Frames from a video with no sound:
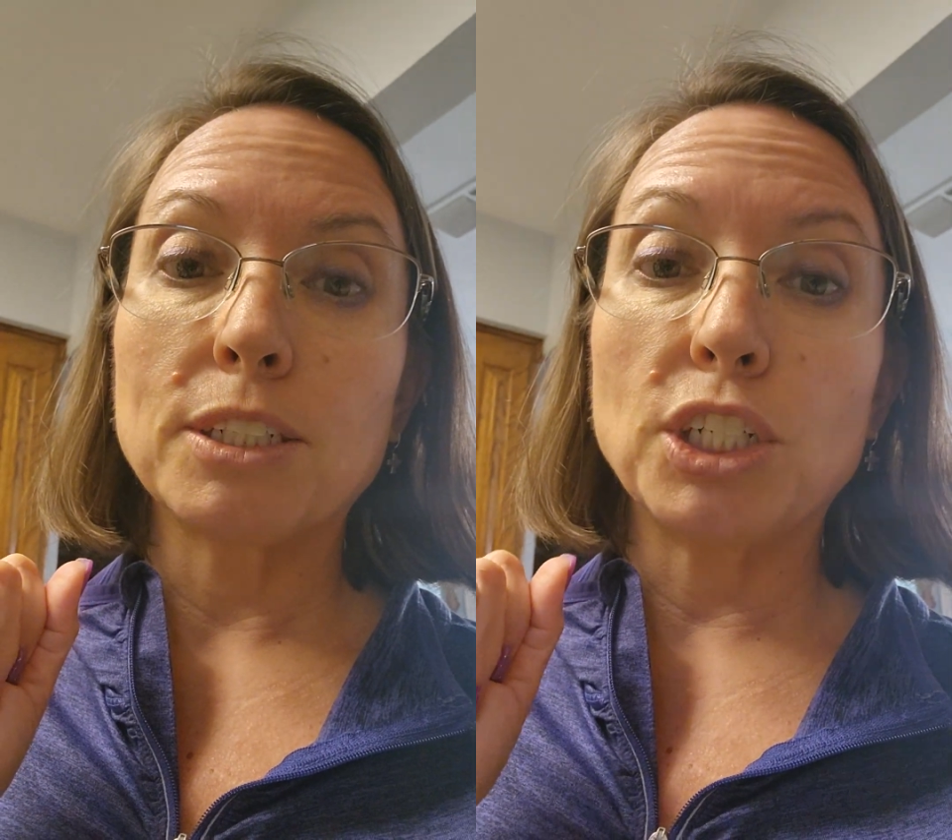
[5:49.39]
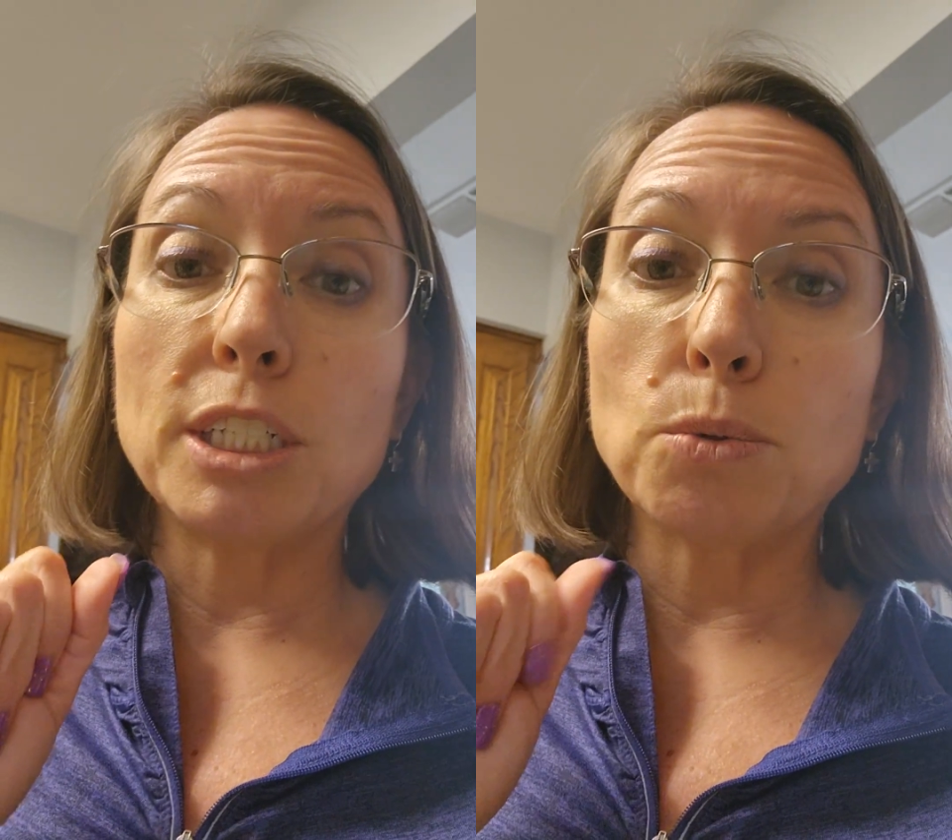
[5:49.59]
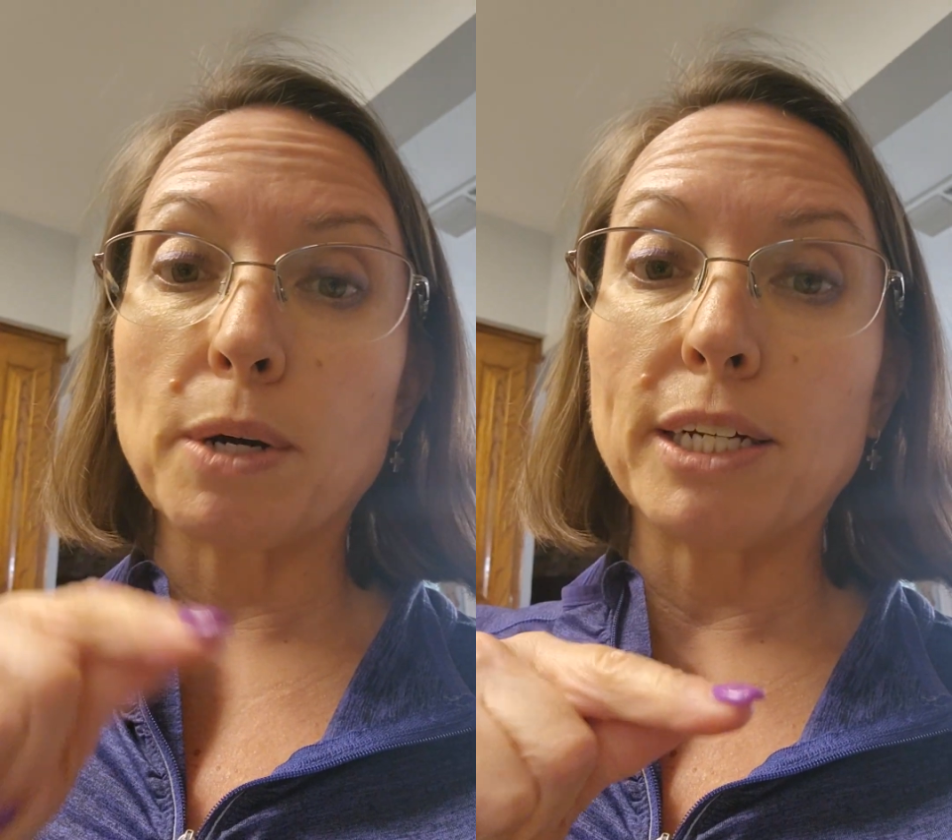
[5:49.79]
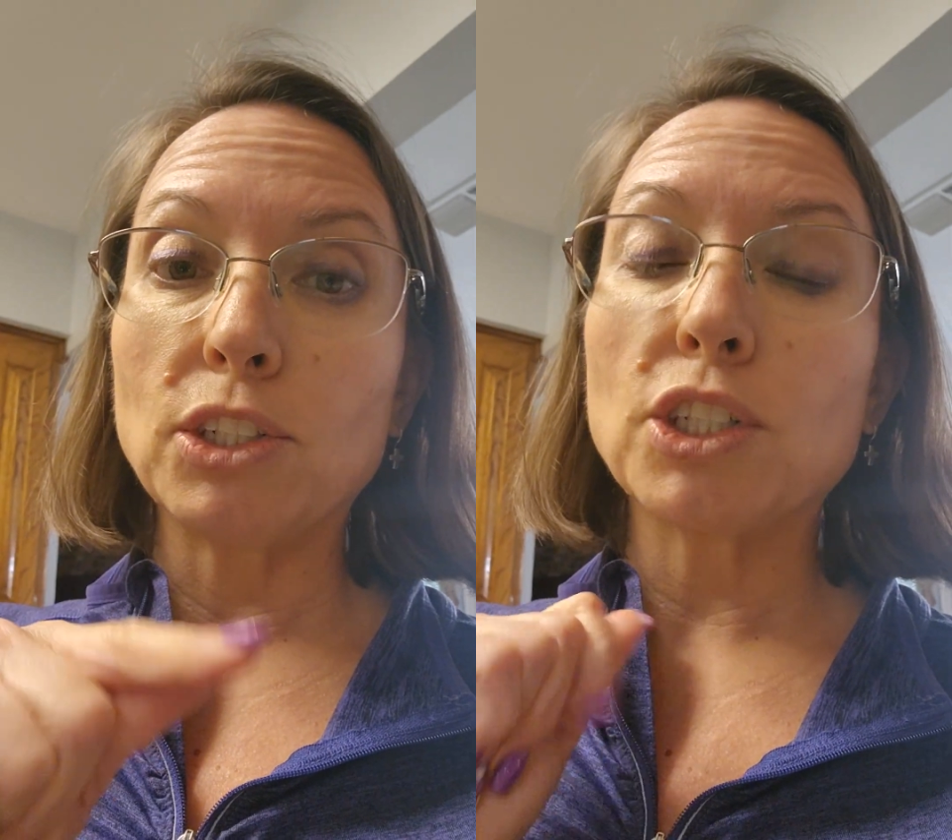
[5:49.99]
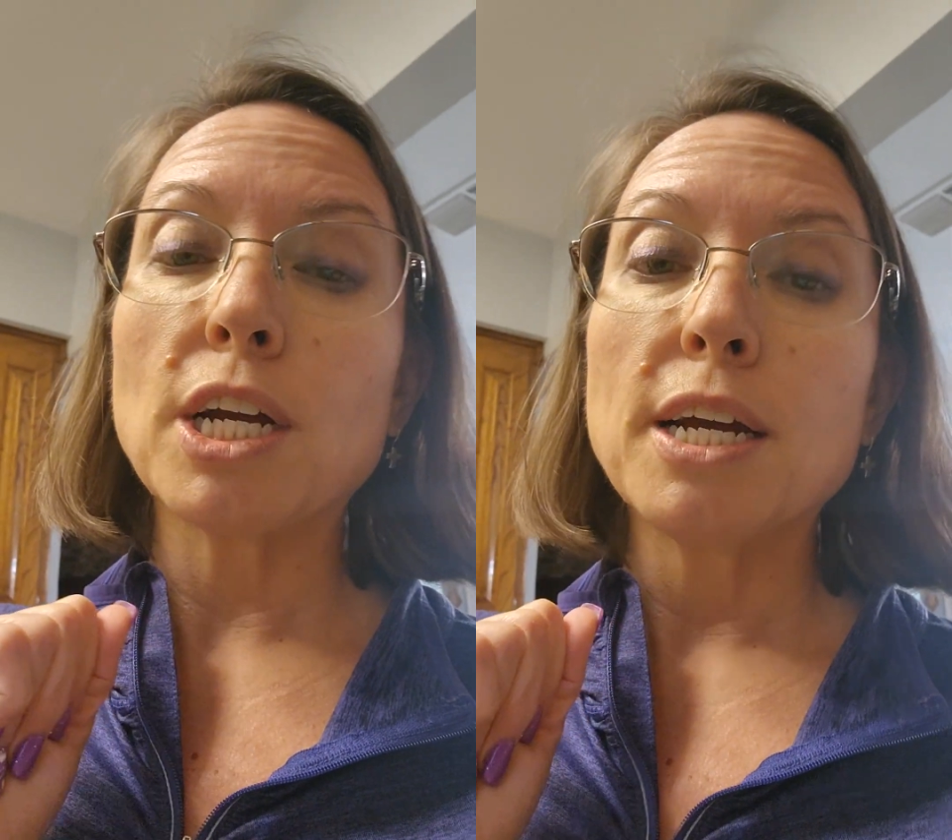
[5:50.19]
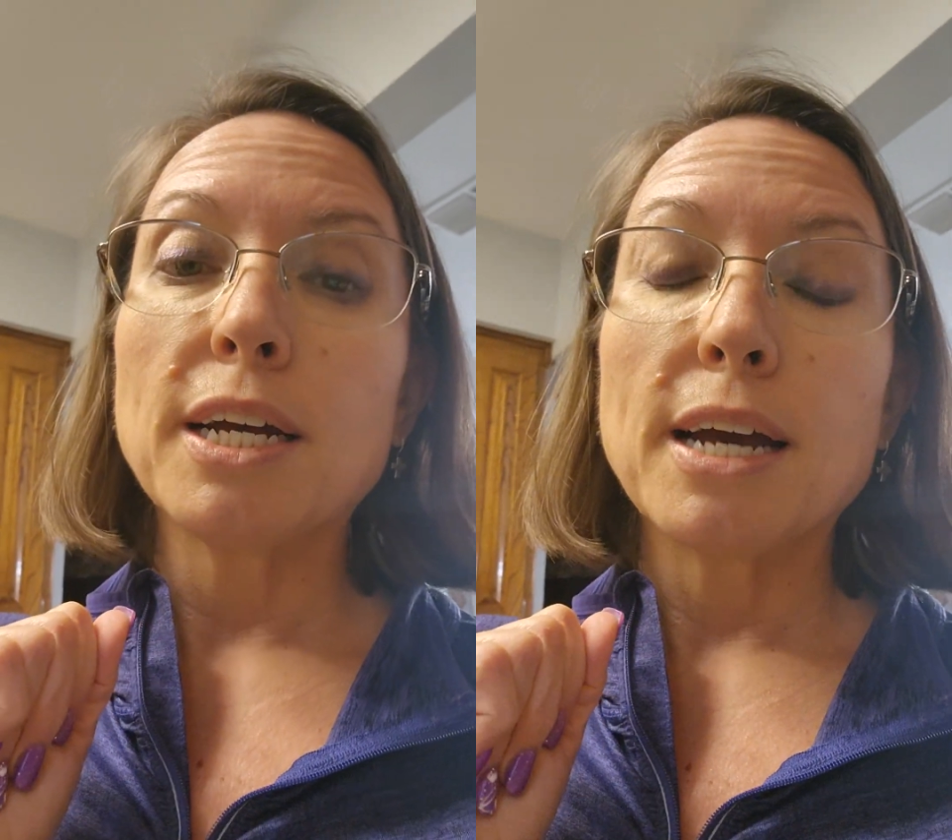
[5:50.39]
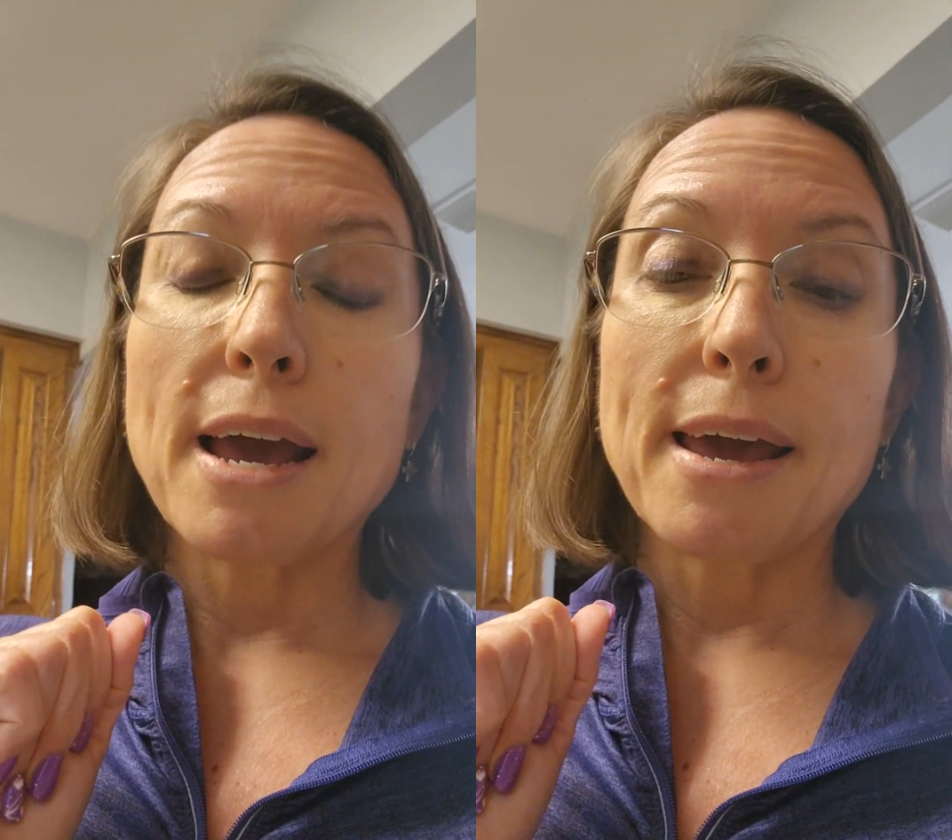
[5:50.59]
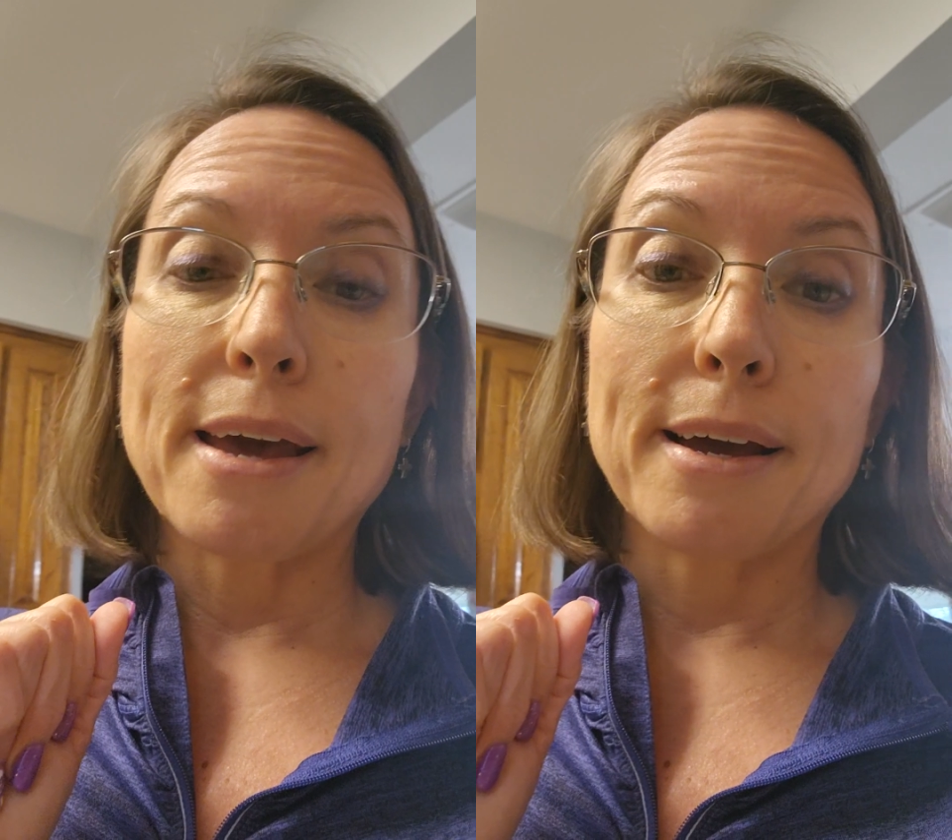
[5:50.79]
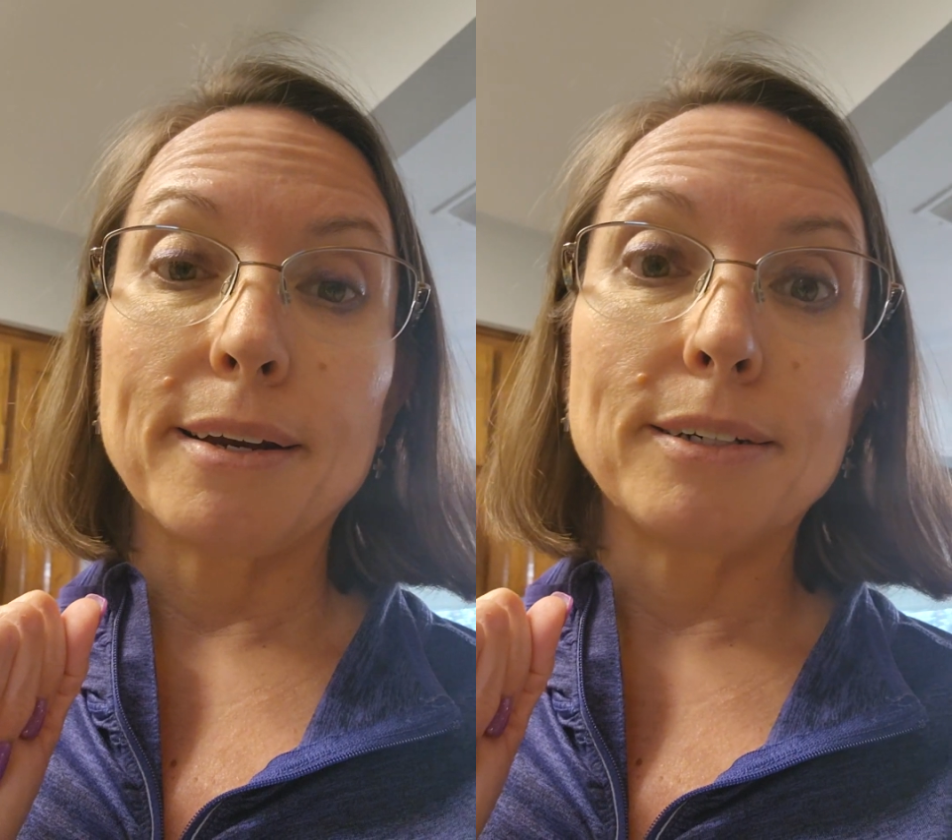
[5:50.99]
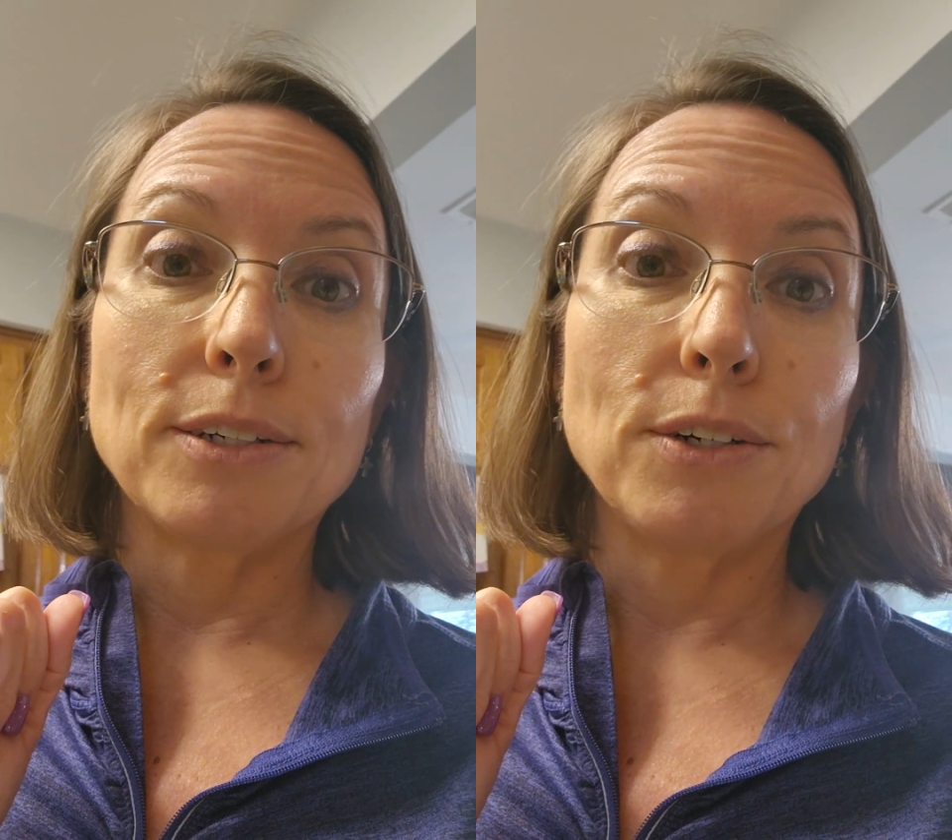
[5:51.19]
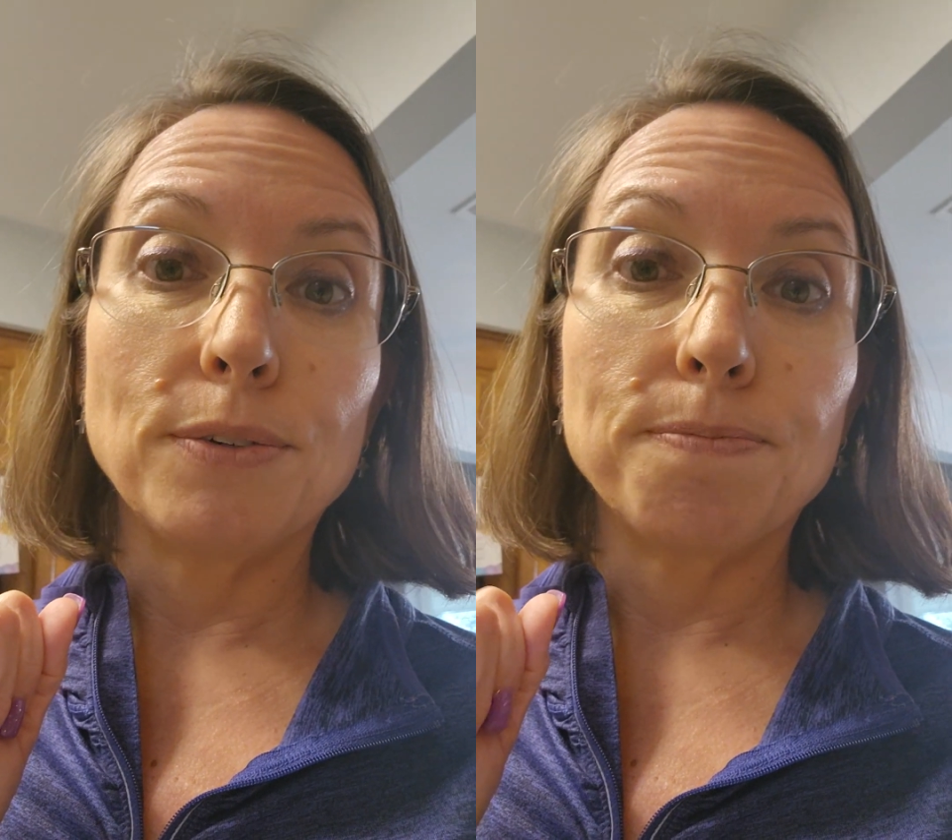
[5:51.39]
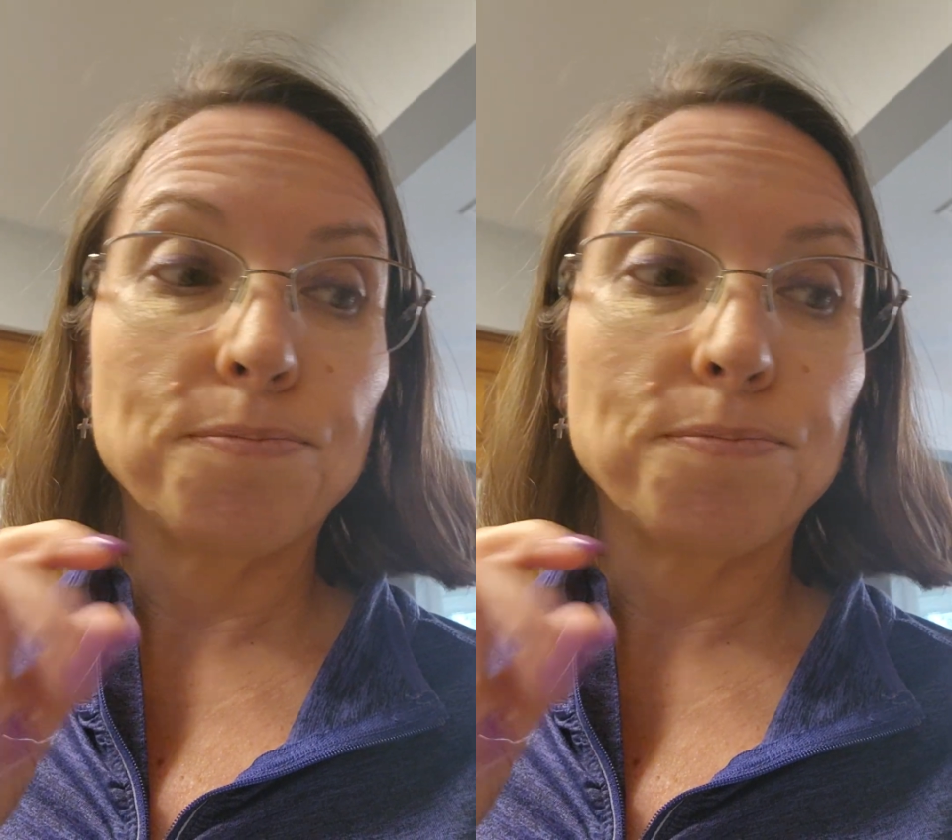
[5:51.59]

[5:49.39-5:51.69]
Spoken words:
cheese wedge and